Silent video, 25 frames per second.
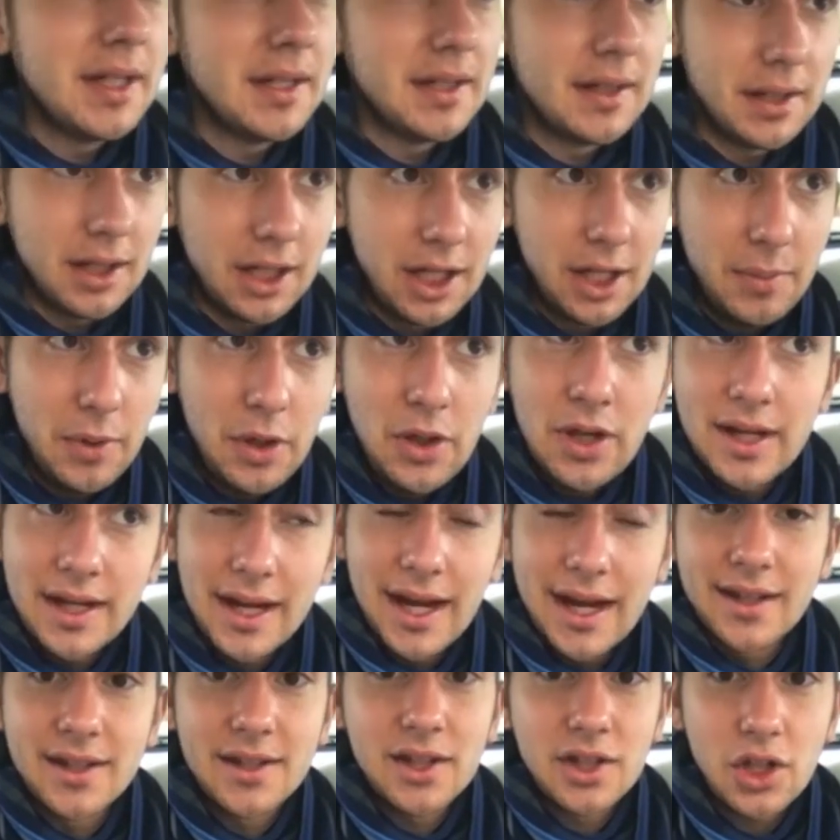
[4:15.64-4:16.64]
to
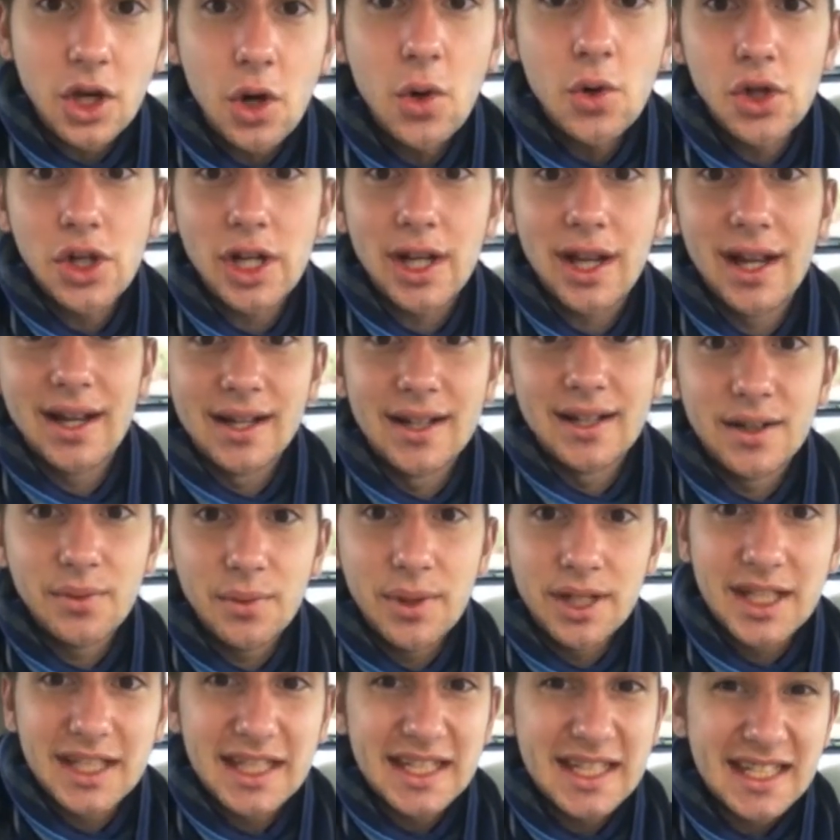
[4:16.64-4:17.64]
communicate and socialise,
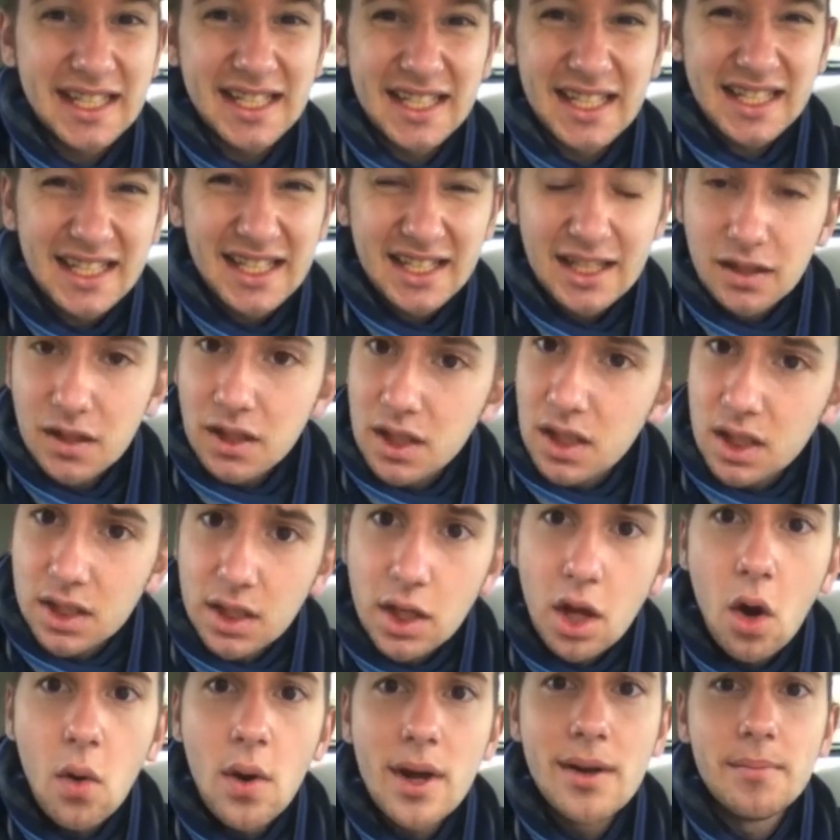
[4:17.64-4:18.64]
which is
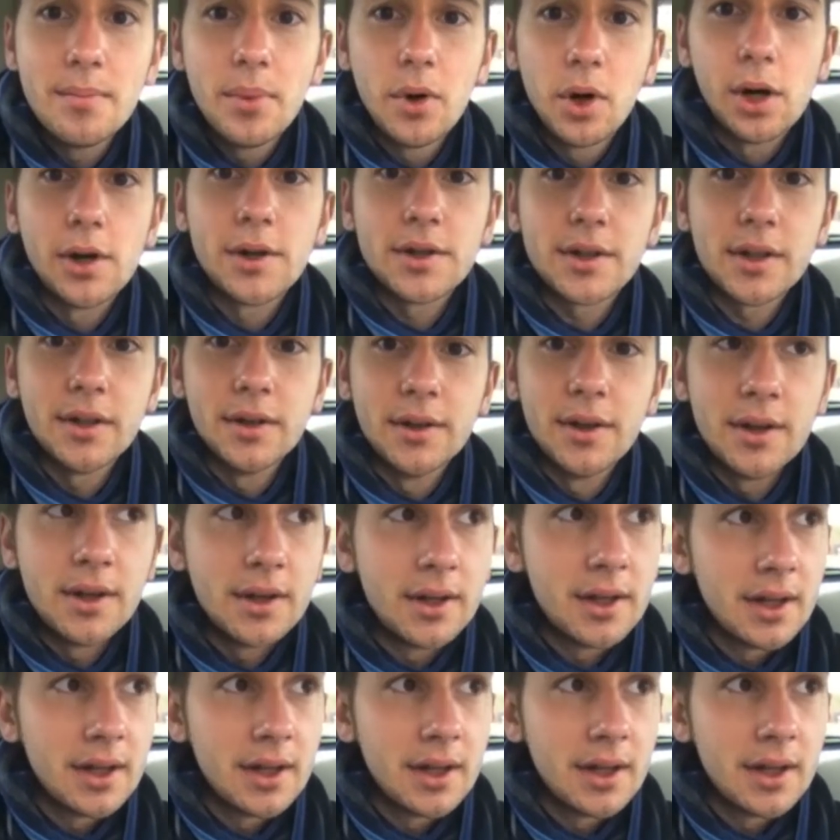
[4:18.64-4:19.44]
so important.